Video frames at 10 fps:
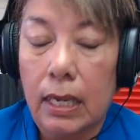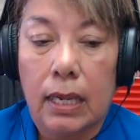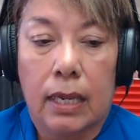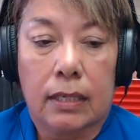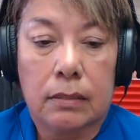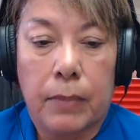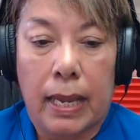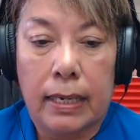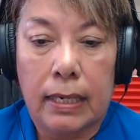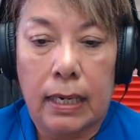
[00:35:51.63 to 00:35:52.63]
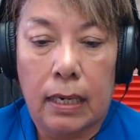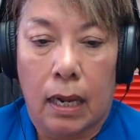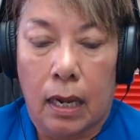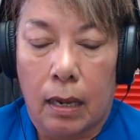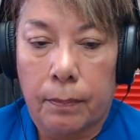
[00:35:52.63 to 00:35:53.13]
expanding
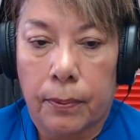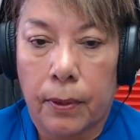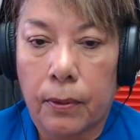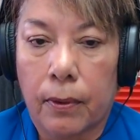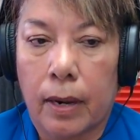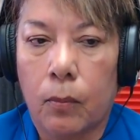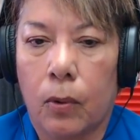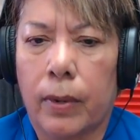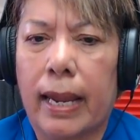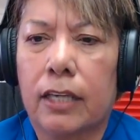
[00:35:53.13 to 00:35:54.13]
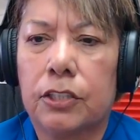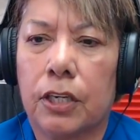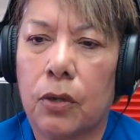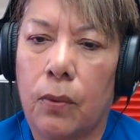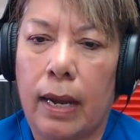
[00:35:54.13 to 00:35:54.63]
a program where we actually
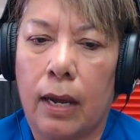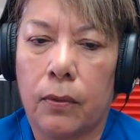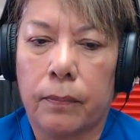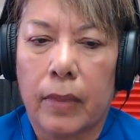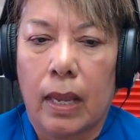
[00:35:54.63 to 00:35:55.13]
go out